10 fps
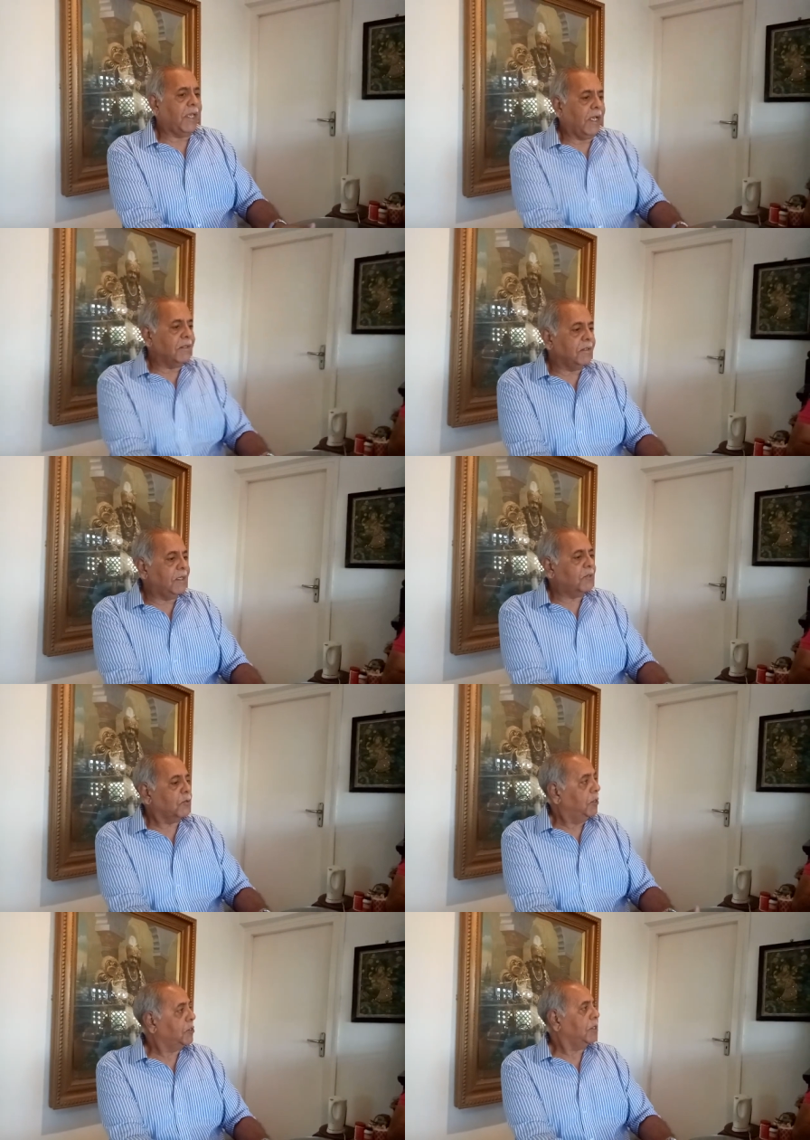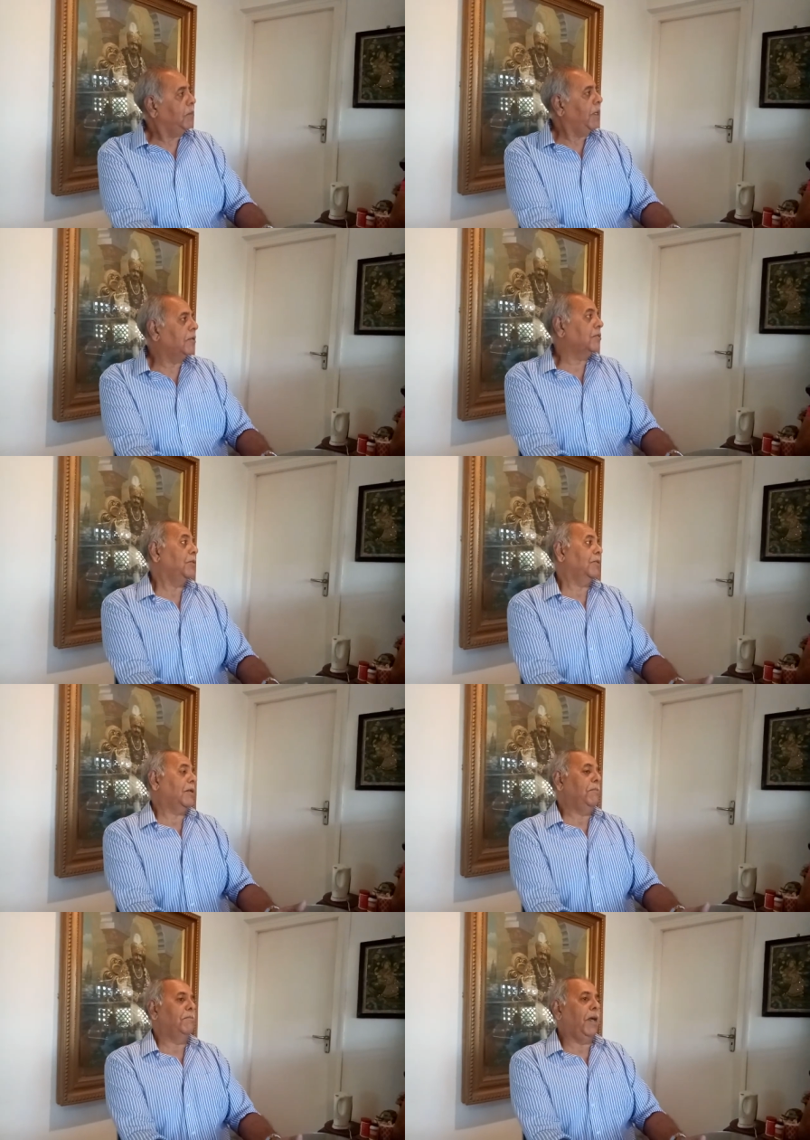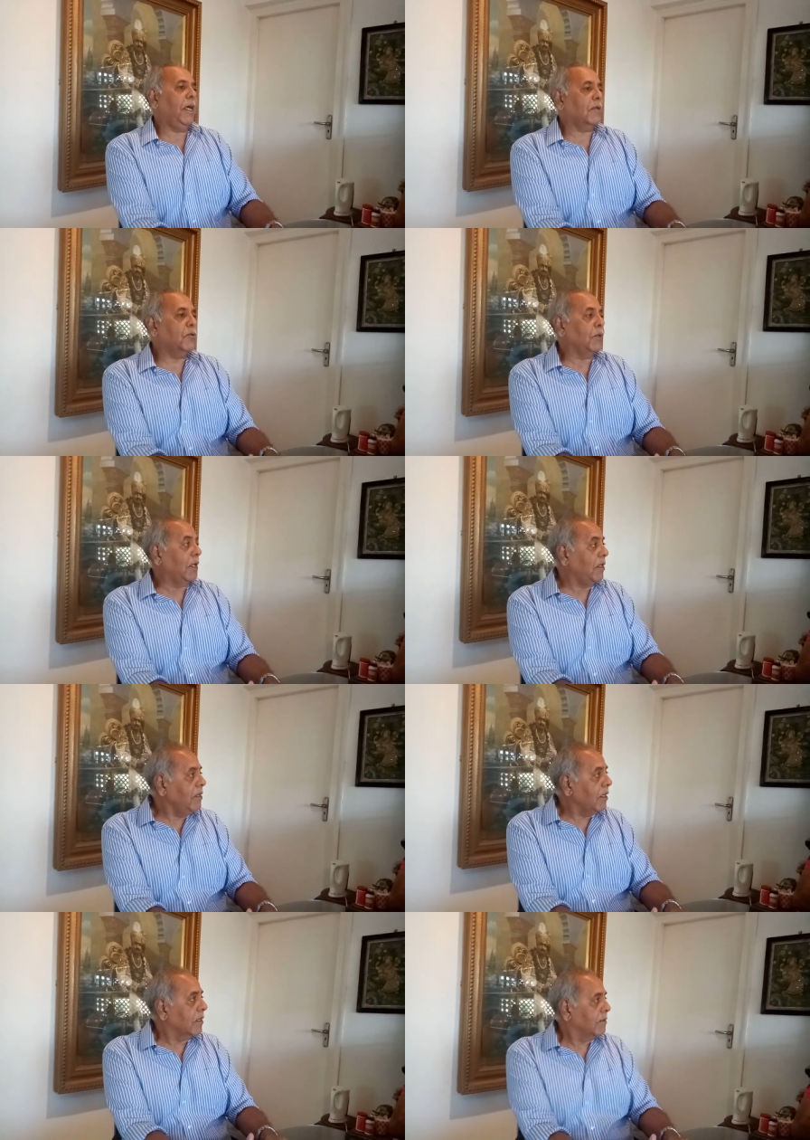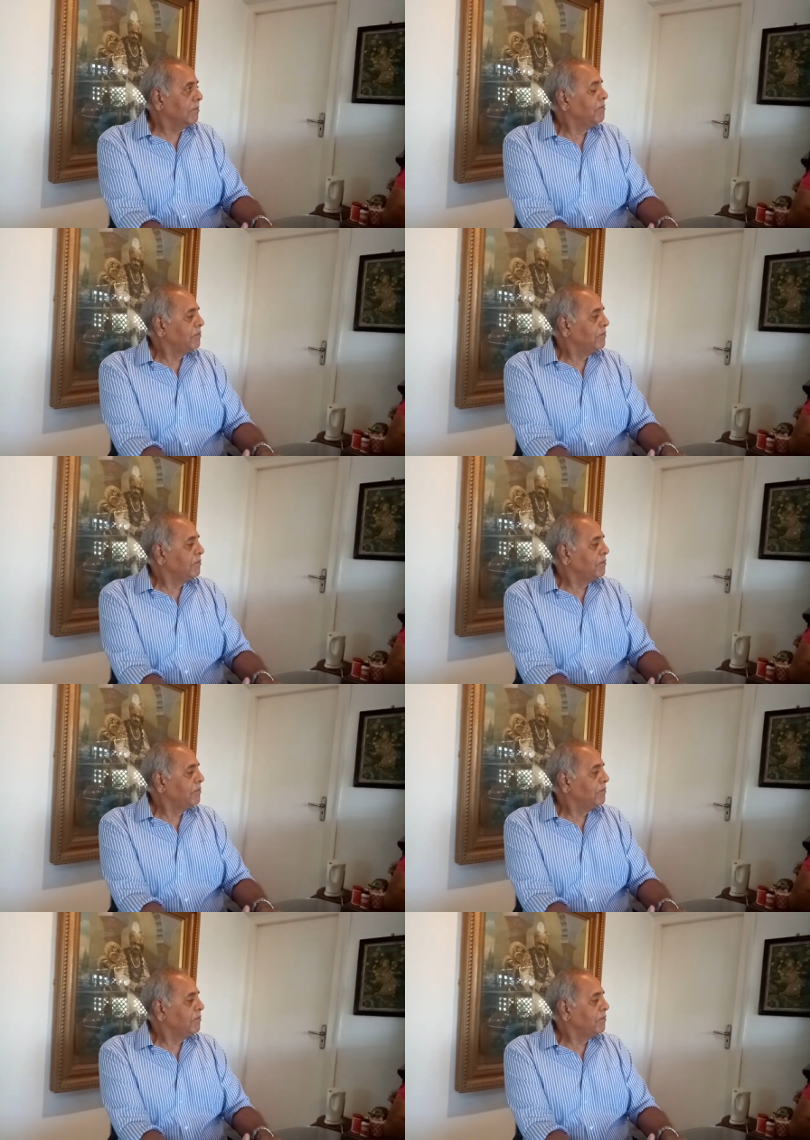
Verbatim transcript: gather that Rohit Sharma is going to come back to India.